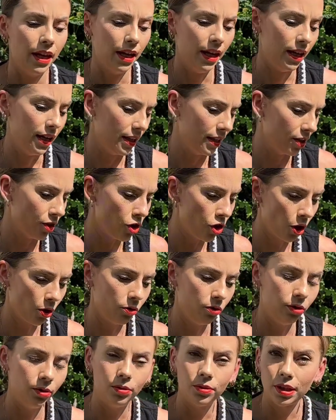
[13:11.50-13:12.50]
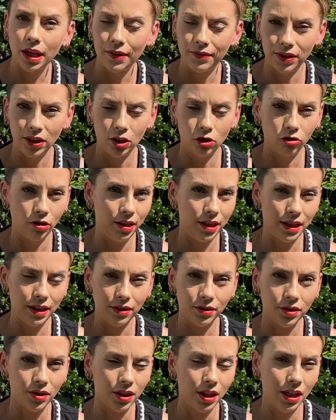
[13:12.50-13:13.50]
It is no use having a
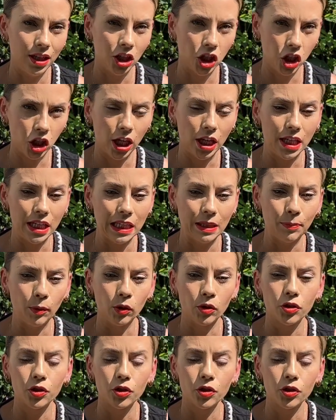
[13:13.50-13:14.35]
greenhouse in a shady spot,